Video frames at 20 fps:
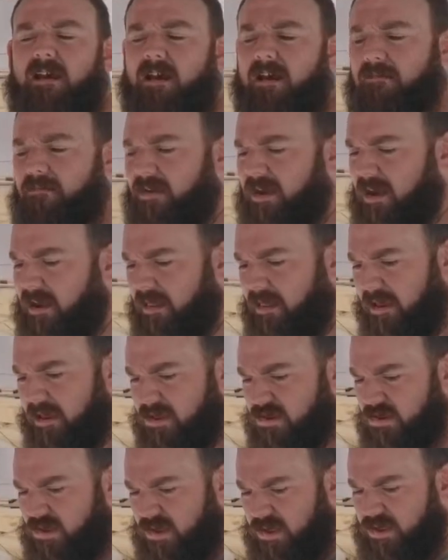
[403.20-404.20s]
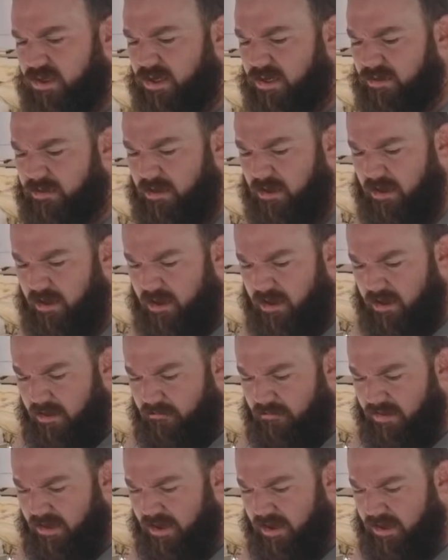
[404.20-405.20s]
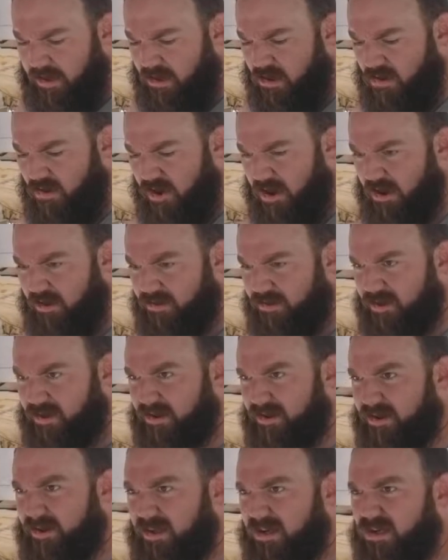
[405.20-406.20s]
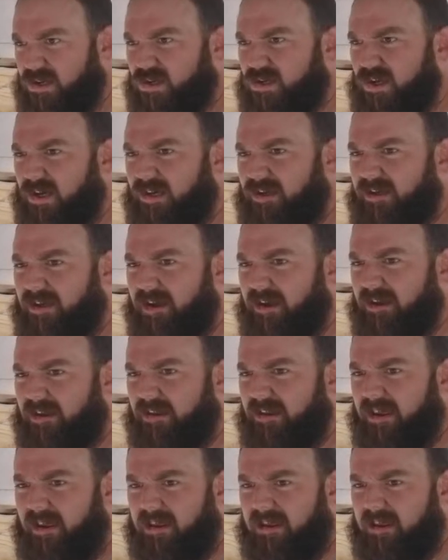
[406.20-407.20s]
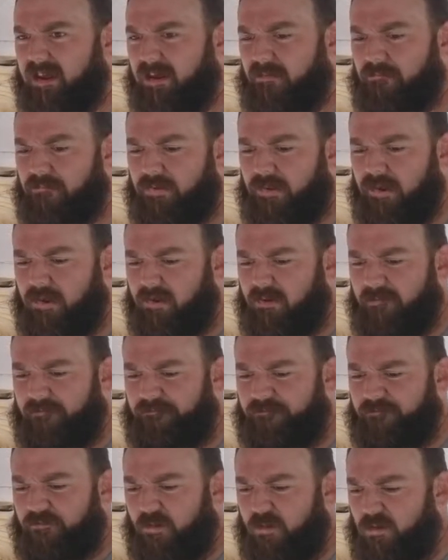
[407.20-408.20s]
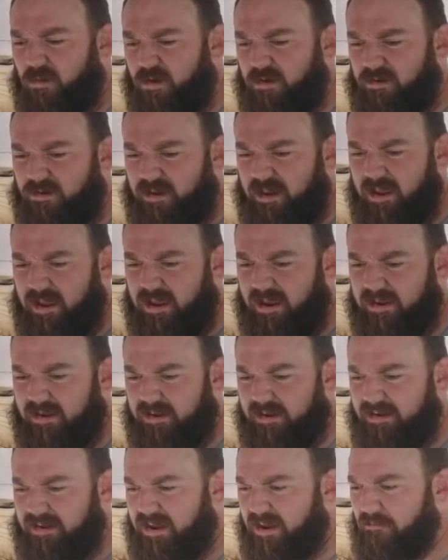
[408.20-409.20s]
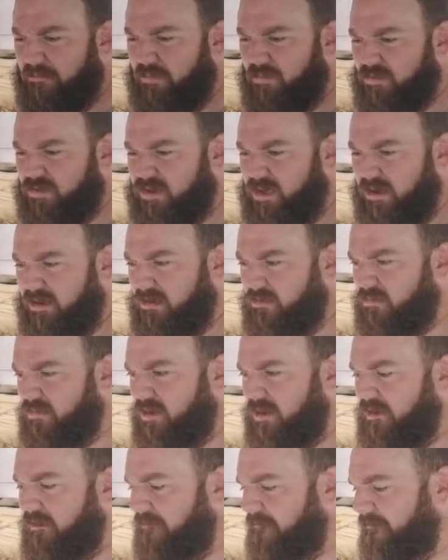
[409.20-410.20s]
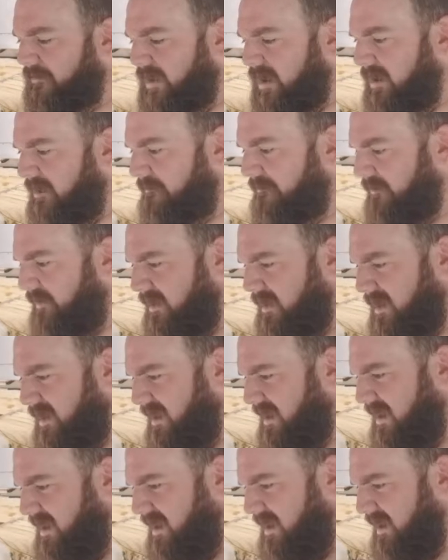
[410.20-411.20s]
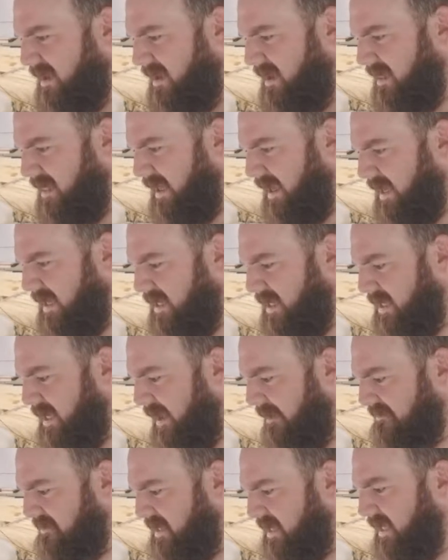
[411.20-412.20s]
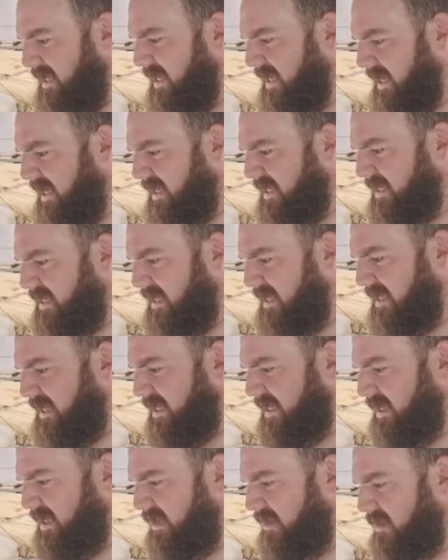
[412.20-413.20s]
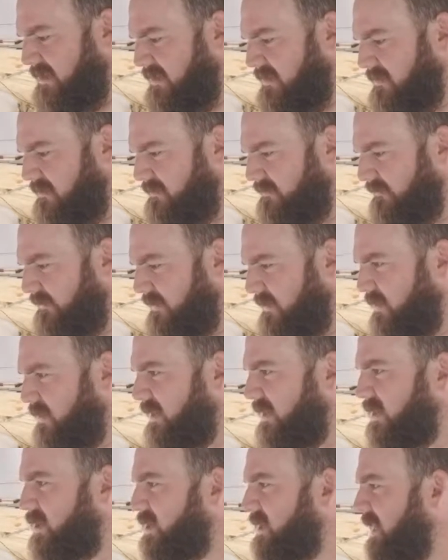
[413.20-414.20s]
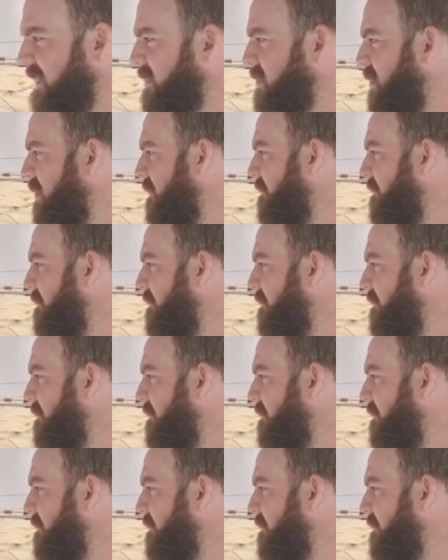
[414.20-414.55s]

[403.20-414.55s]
I'm not an electrician. But I know how to get shit done. Like, I built a fort that had a deadbolt on it when I was 5. Like, stuff's easy to do. When you set your